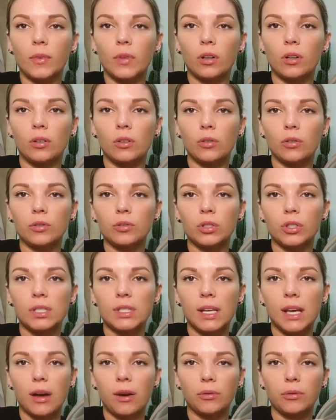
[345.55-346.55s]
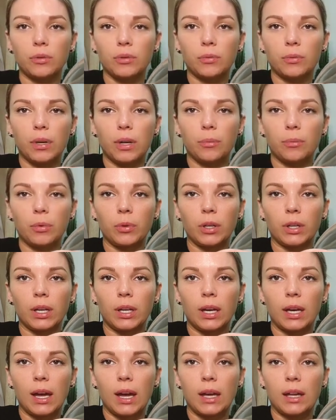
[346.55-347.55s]
on an ultrasound, when I'm
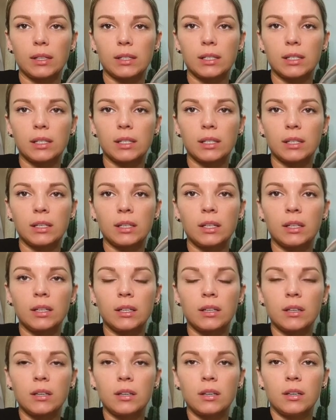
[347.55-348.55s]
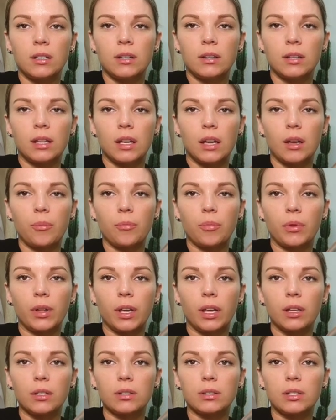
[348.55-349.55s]
looking at the
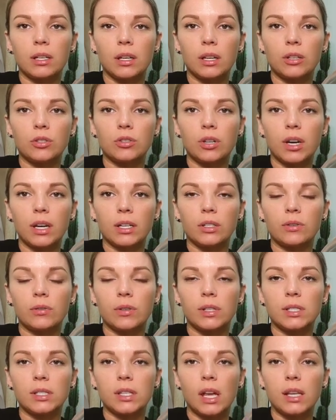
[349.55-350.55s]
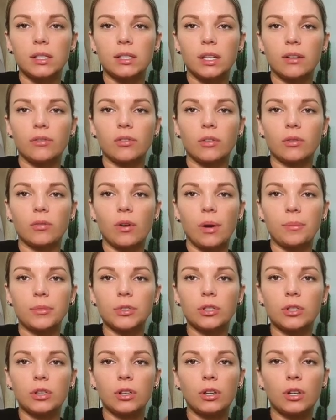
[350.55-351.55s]
implant and trying to assess it for
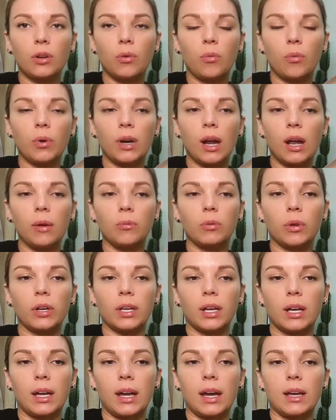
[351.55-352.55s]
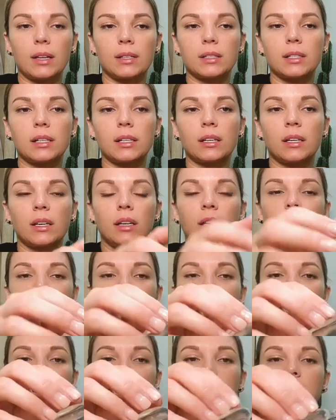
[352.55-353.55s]
rupture, what I'm looking at
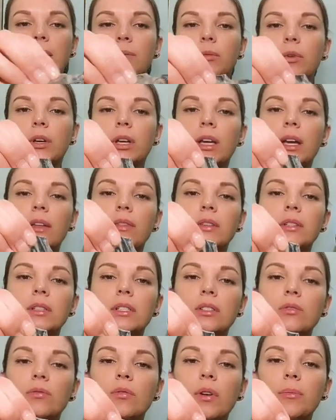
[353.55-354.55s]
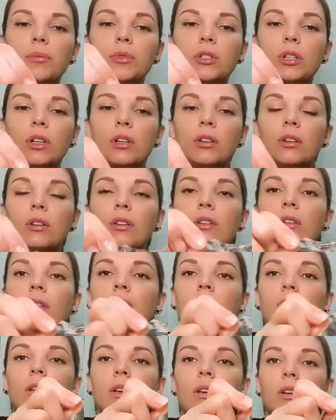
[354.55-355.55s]
is I'm looking at the disruption
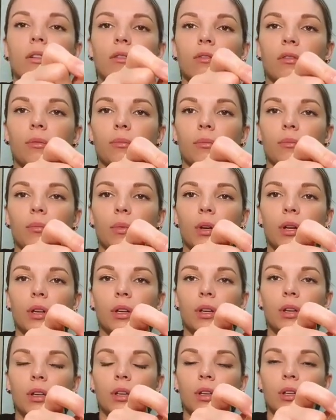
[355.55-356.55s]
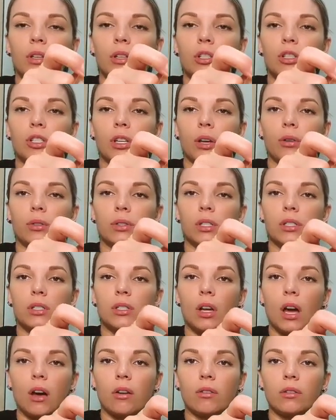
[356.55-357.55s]
from shell to
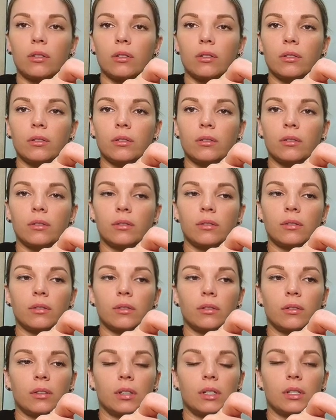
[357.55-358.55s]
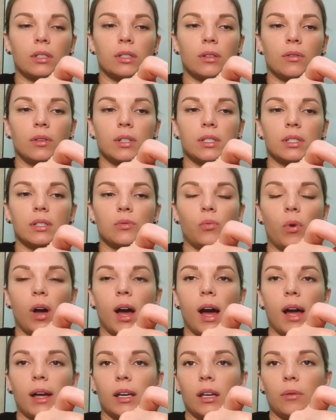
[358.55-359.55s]
shell. And so this is what
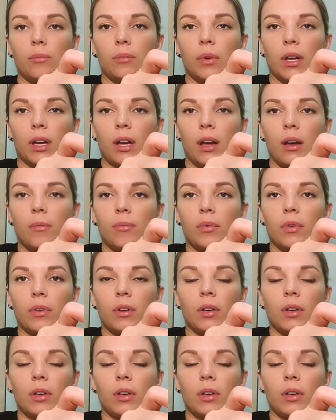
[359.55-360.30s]
I can pick up